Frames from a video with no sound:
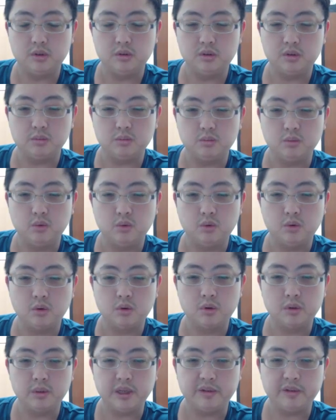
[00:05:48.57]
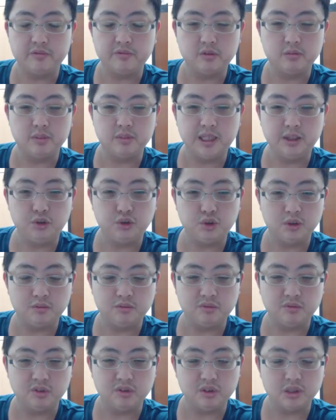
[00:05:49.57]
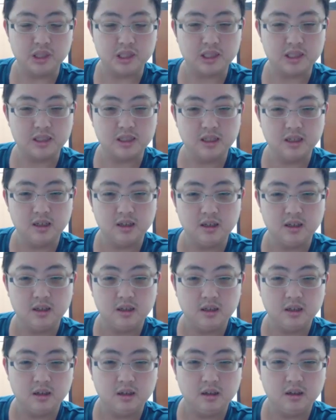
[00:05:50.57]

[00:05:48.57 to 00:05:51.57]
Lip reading: produce more information for us,